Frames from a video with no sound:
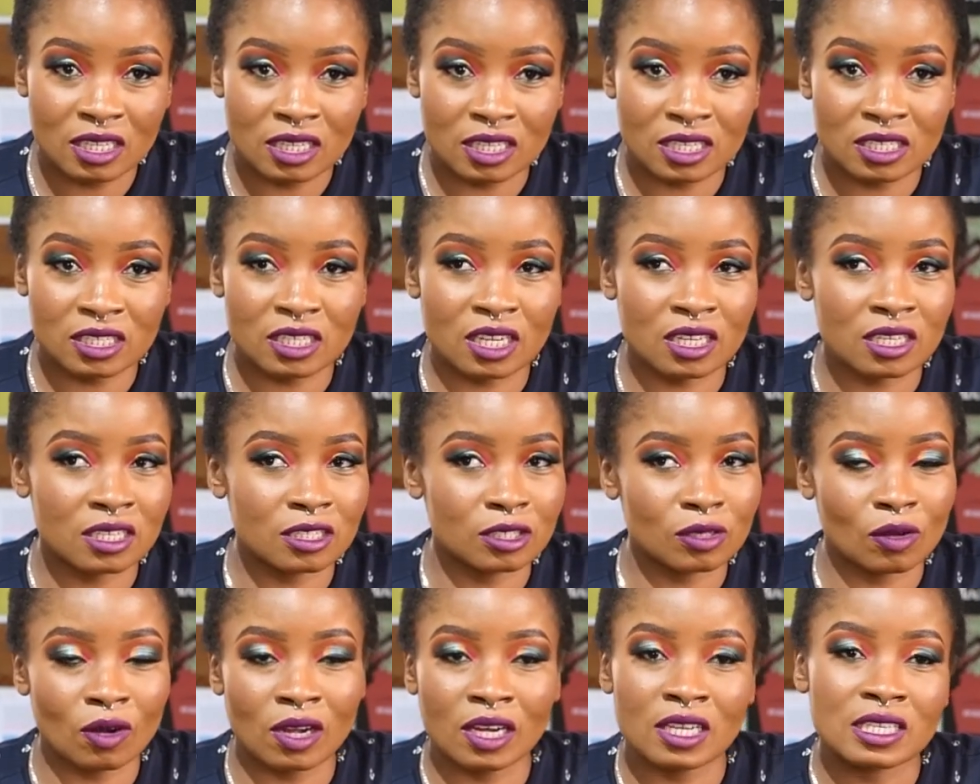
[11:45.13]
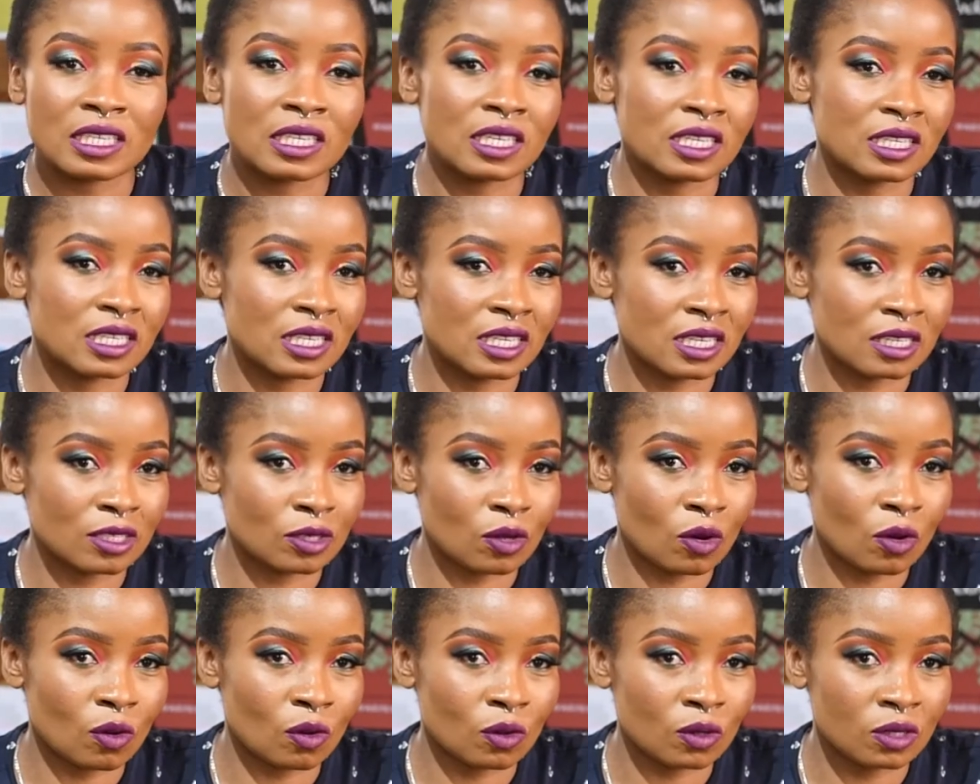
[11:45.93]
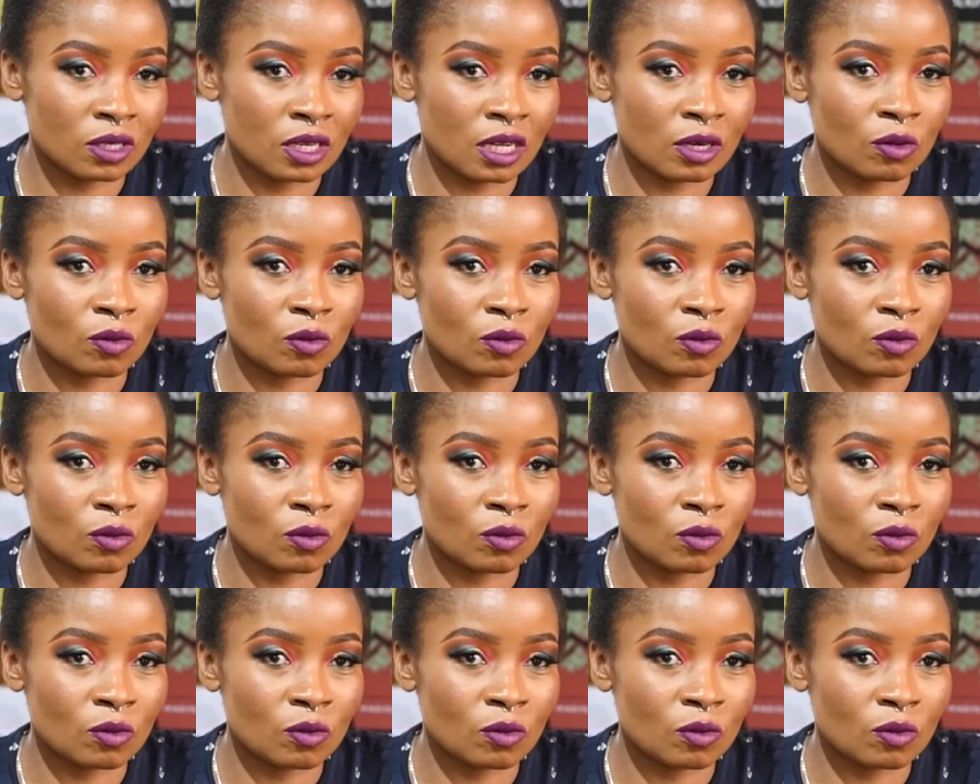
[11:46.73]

This child is only 6 years old. And